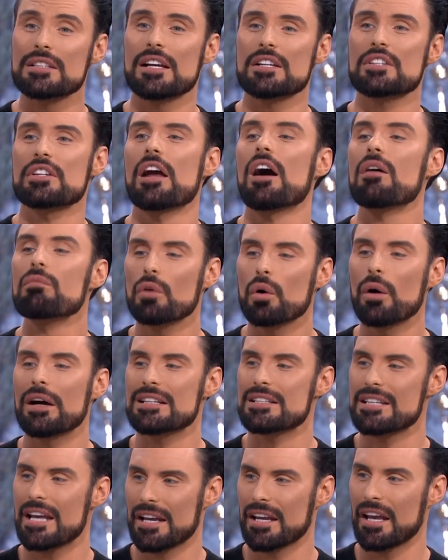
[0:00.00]
actually. I'm quite
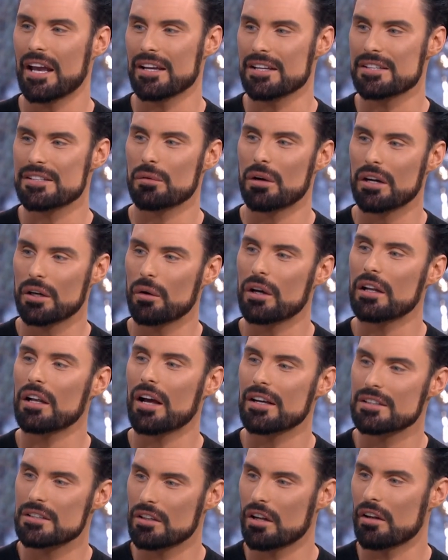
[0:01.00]
techie, so I quite
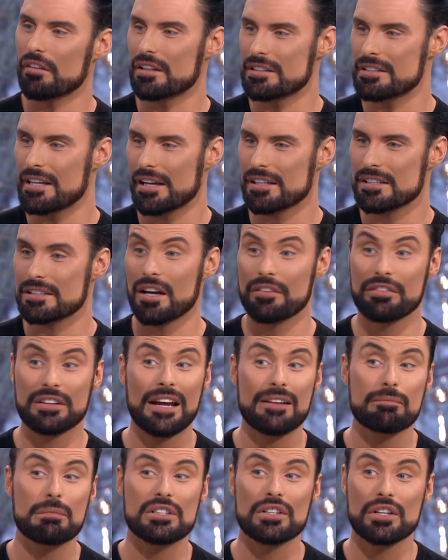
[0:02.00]
liked a lot of the tech stuff. And
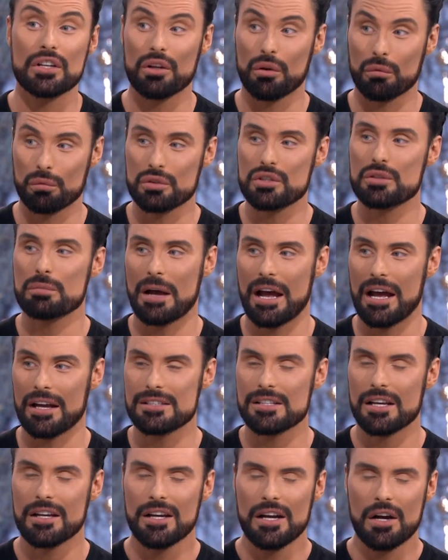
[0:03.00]
Amazon
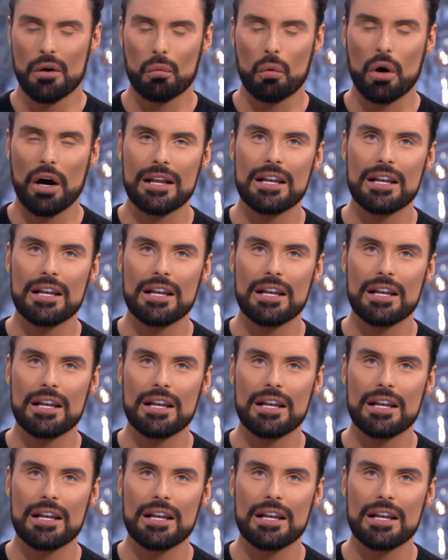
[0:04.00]
Launchpad, what I